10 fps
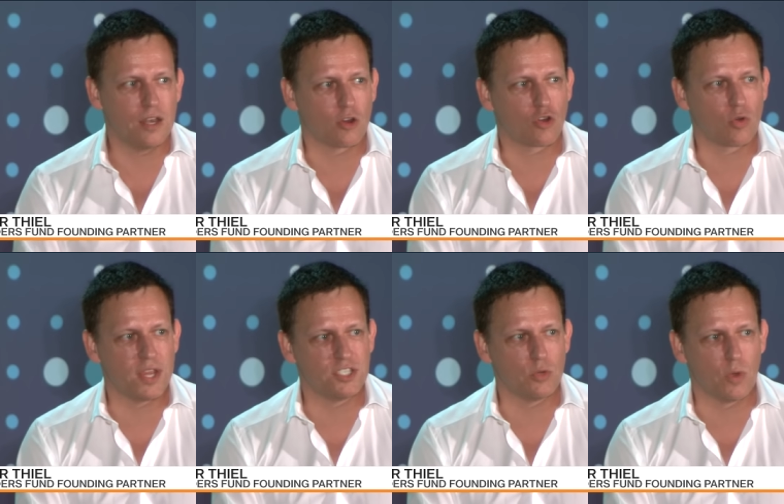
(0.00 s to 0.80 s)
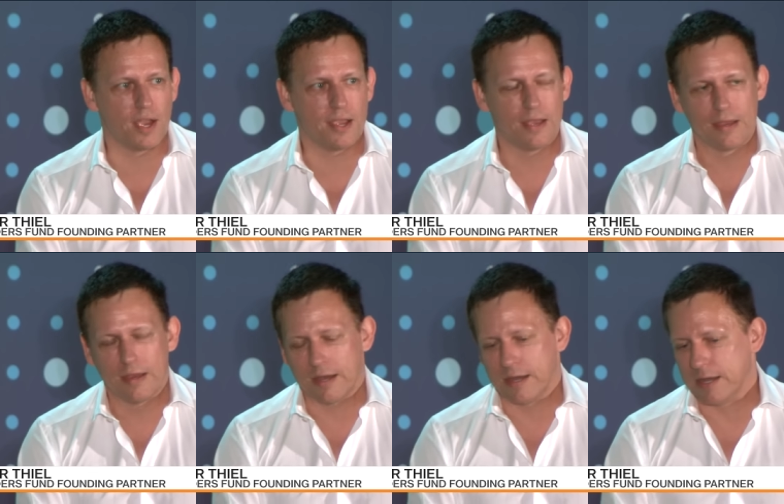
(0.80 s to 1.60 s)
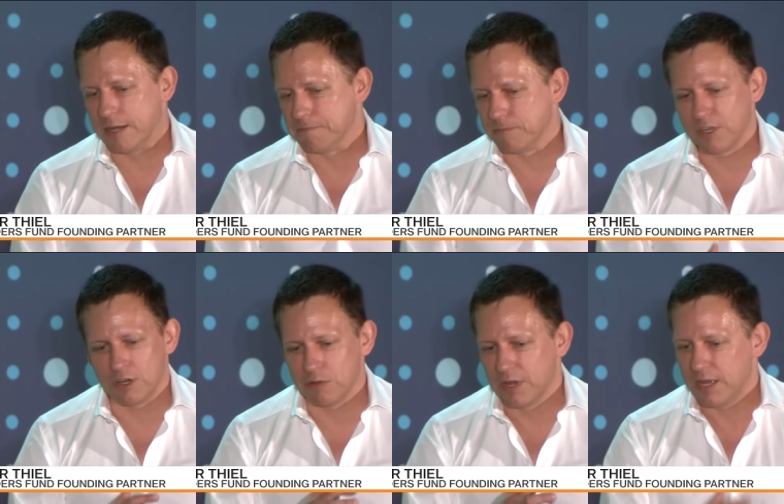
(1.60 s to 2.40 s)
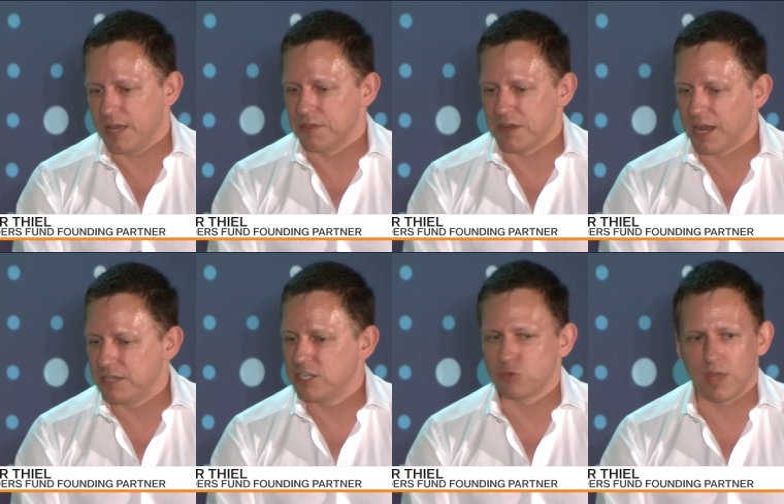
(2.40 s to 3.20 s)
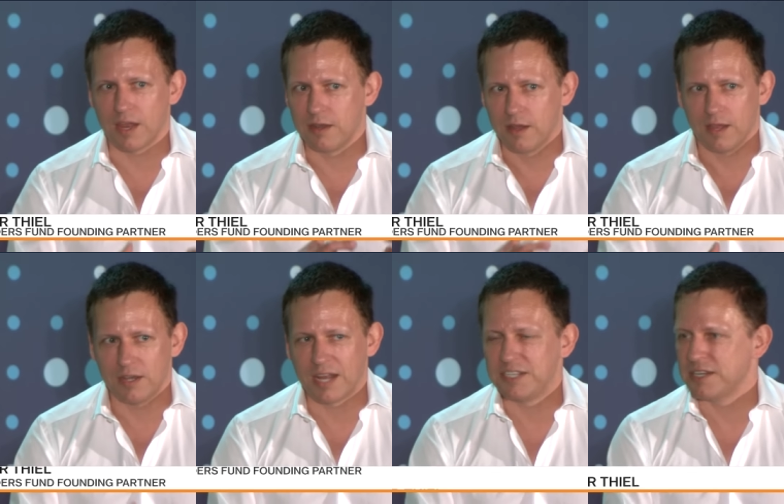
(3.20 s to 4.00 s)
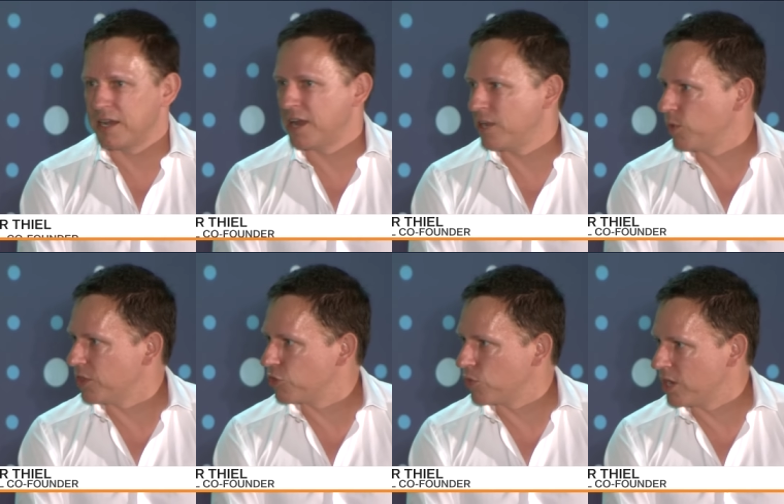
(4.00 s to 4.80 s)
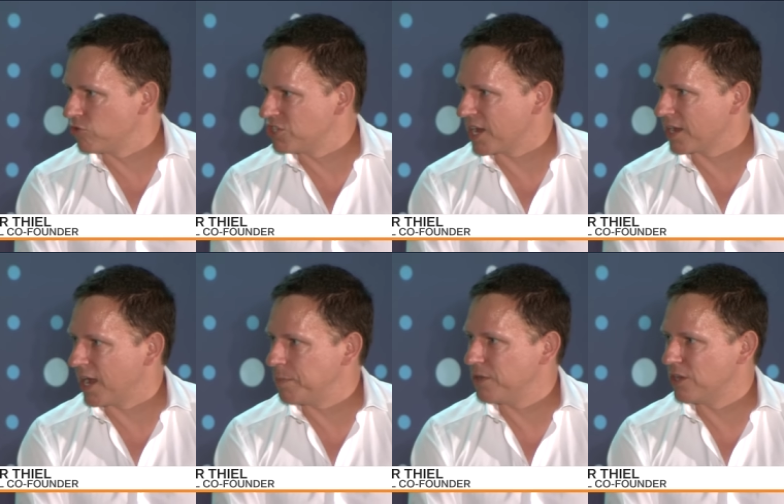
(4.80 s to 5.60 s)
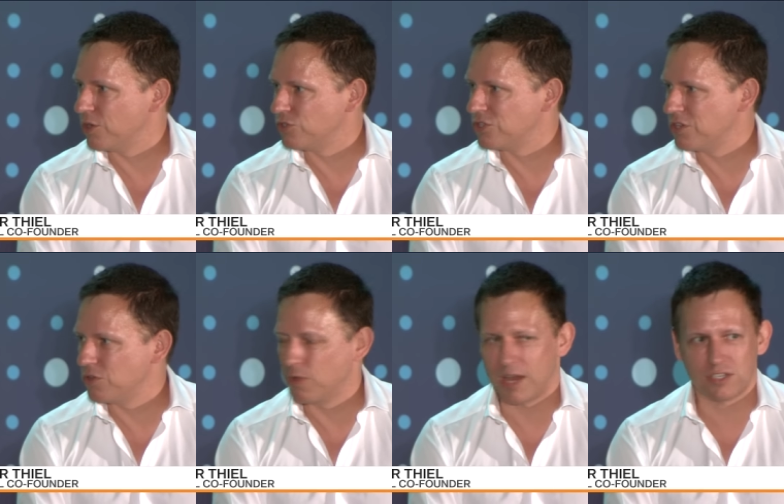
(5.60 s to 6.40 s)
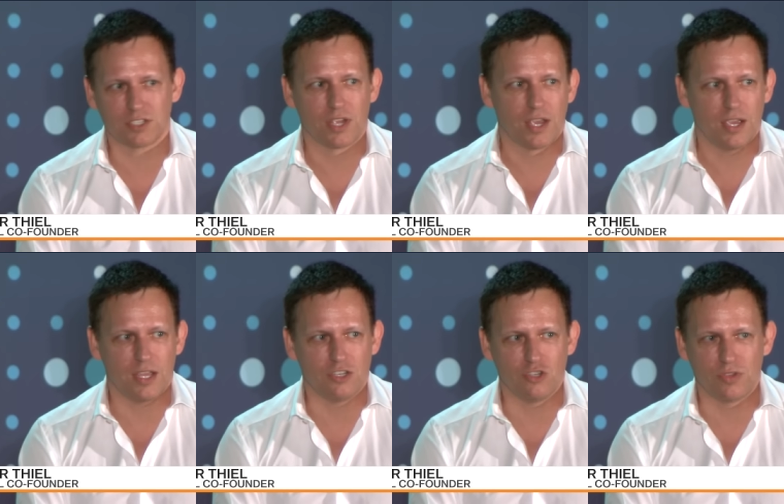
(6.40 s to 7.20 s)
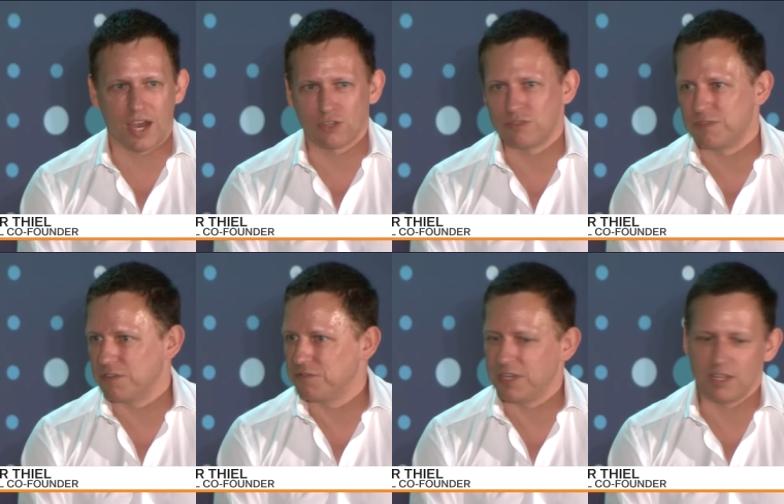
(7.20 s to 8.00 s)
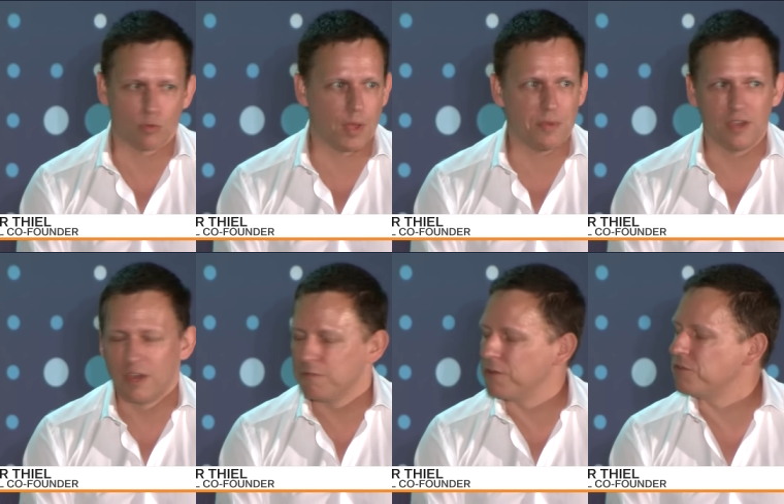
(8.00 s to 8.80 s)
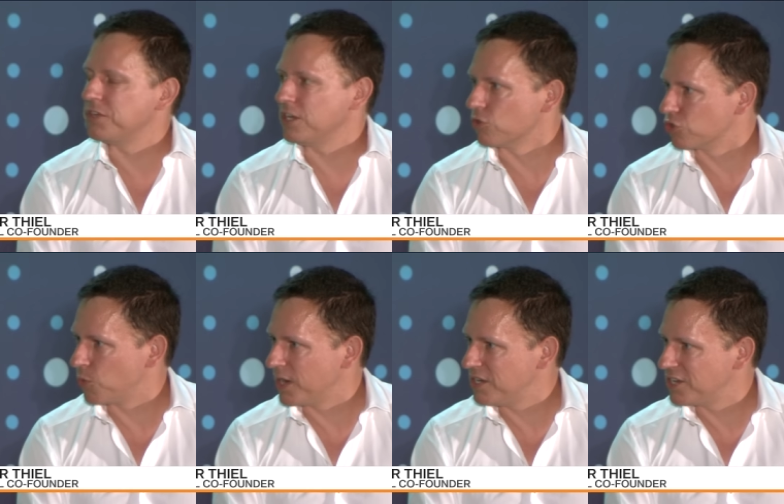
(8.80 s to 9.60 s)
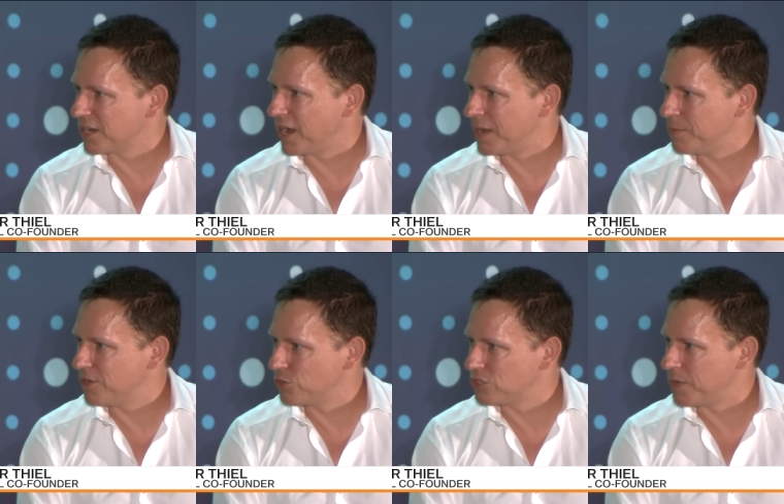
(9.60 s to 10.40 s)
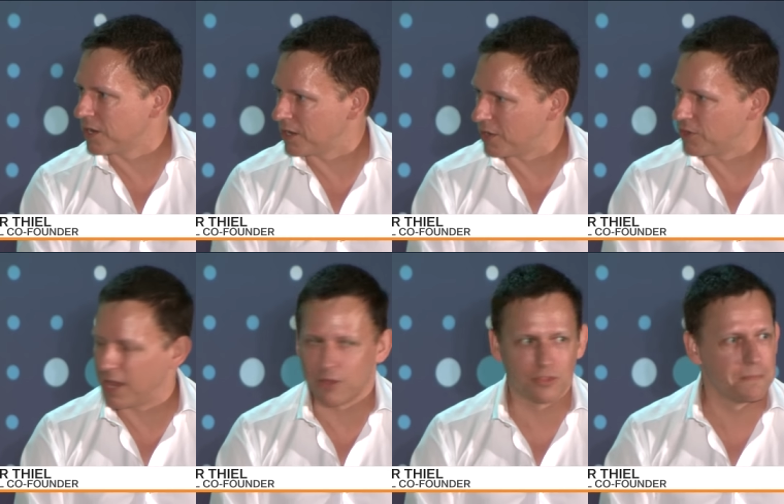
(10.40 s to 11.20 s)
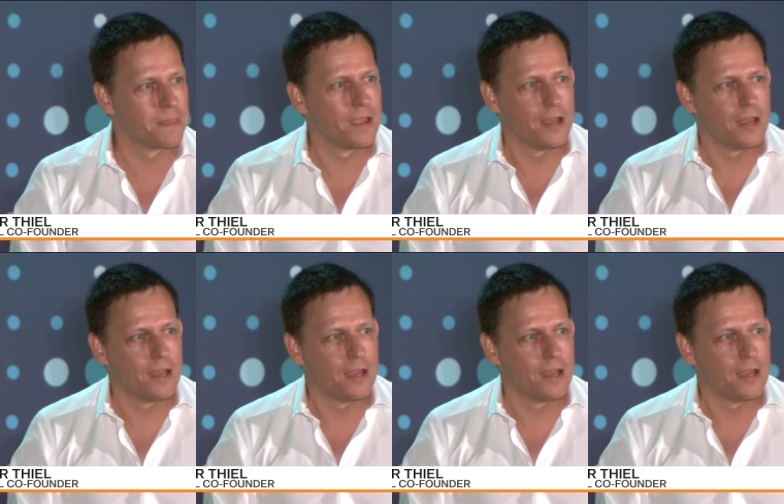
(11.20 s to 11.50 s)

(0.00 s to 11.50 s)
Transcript: in a crazy way. Um, you know, in the nineties, we had, in nineteen ninety-nine, we had three hundred tech I P Os in the U S. In two thousand fifteen, there may be fifteen or twenty tech I P Os, depending on how you count them.